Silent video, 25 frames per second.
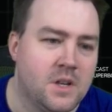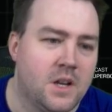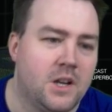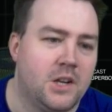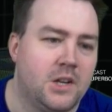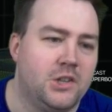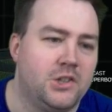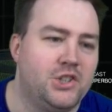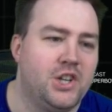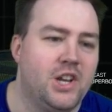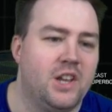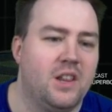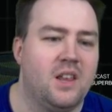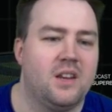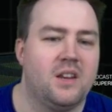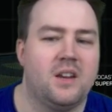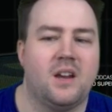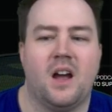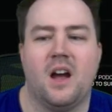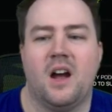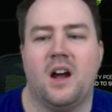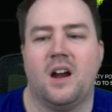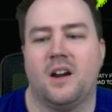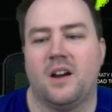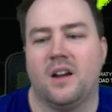Jalen
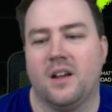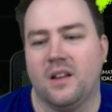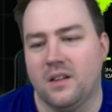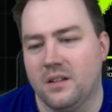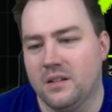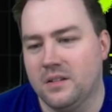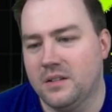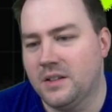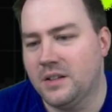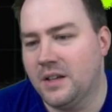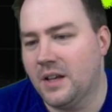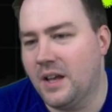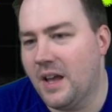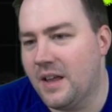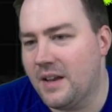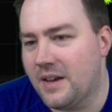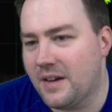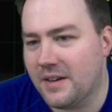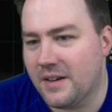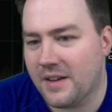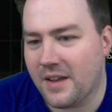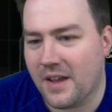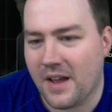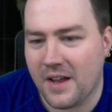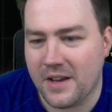Harrell,
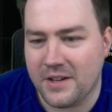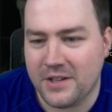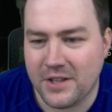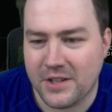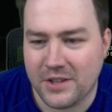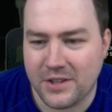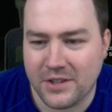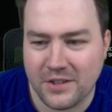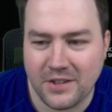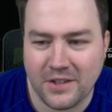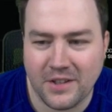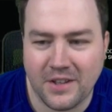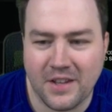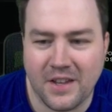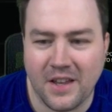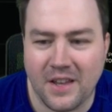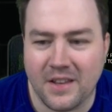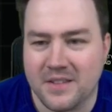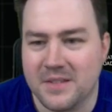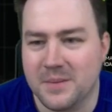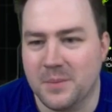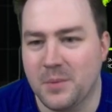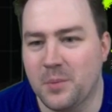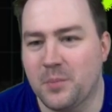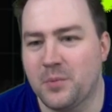another guy that got
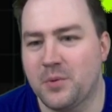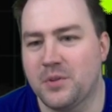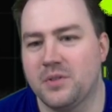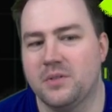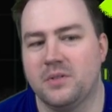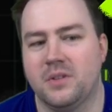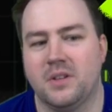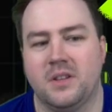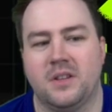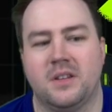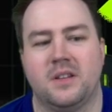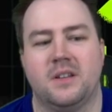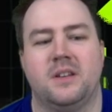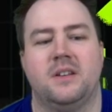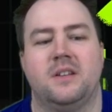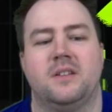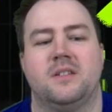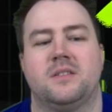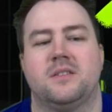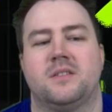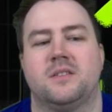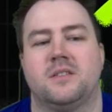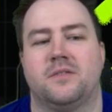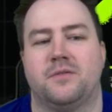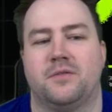some
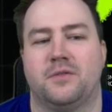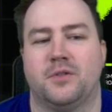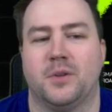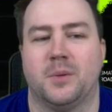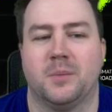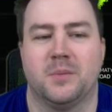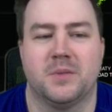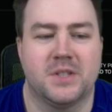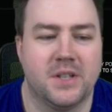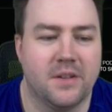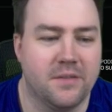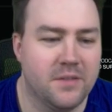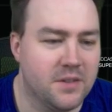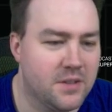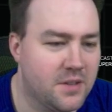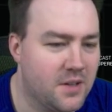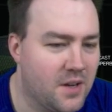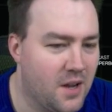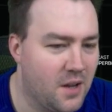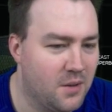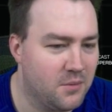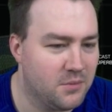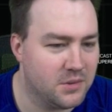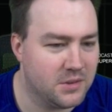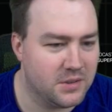opportunities from 7th
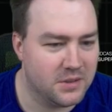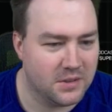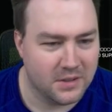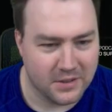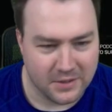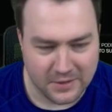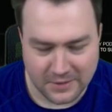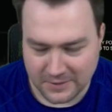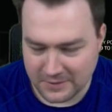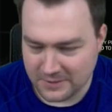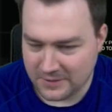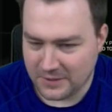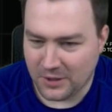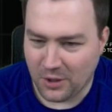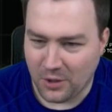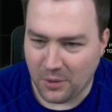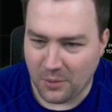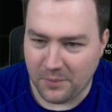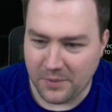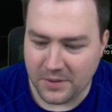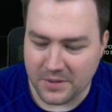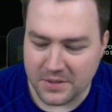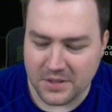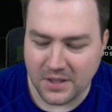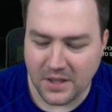round.
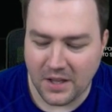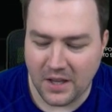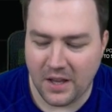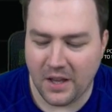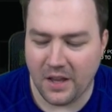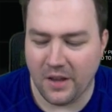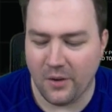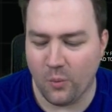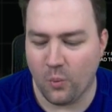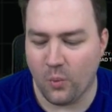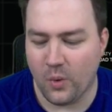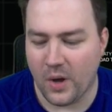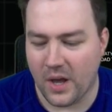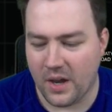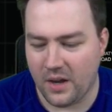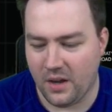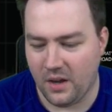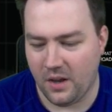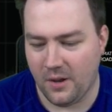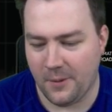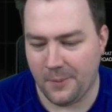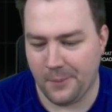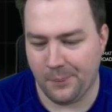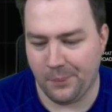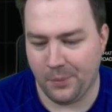Obviously,
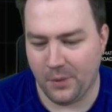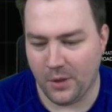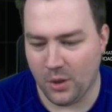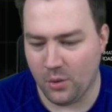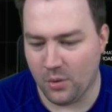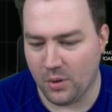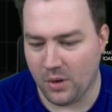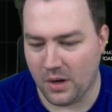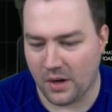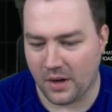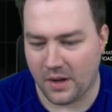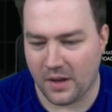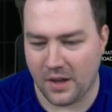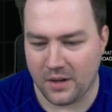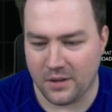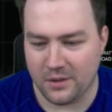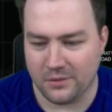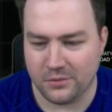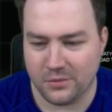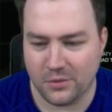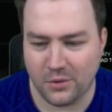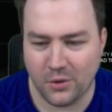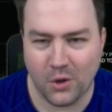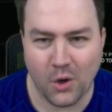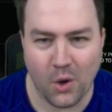when you are kind
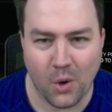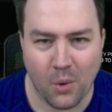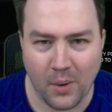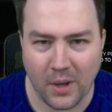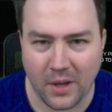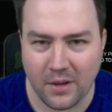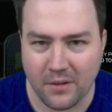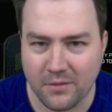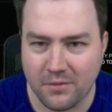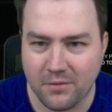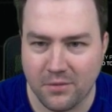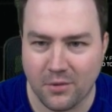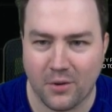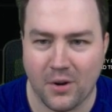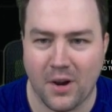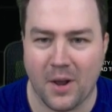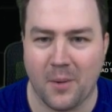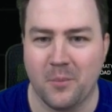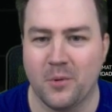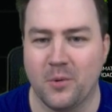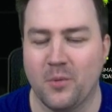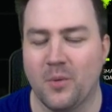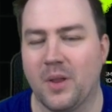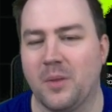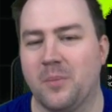of going for
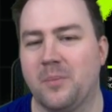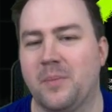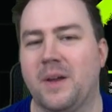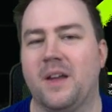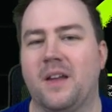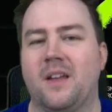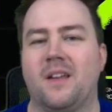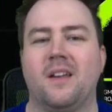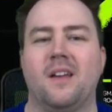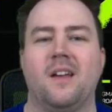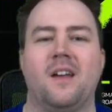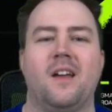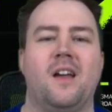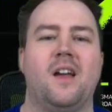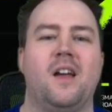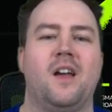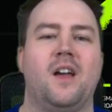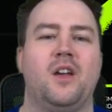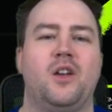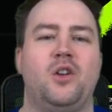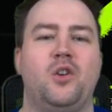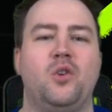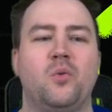number 1 pick, you